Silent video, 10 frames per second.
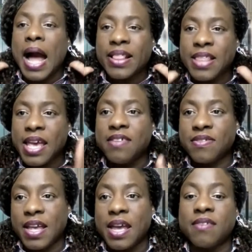These
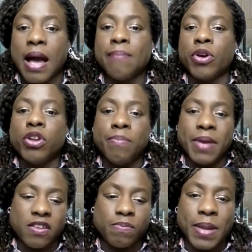things I'm going to be
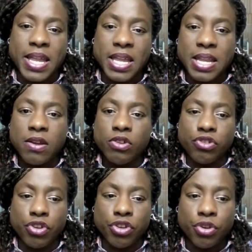explaining
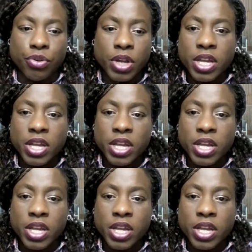to you.